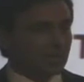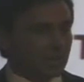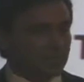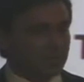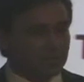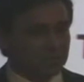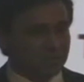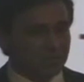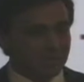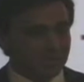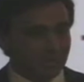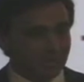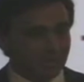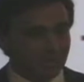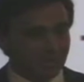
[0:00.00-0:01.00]
and
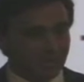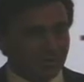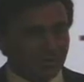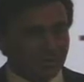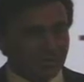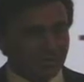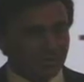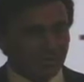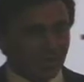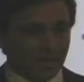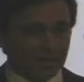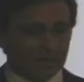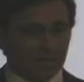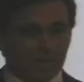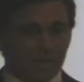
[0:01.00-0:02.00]
SUVs. And as you